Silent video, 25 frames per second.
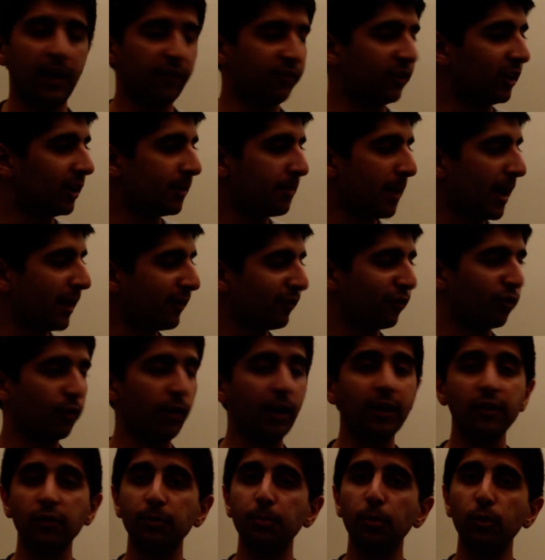If the demand for
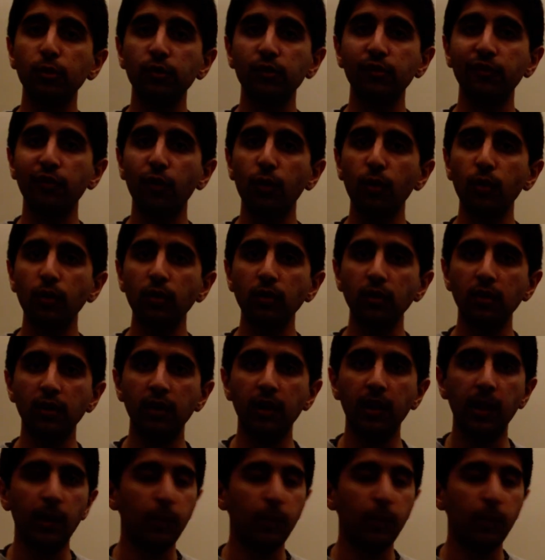exports fall,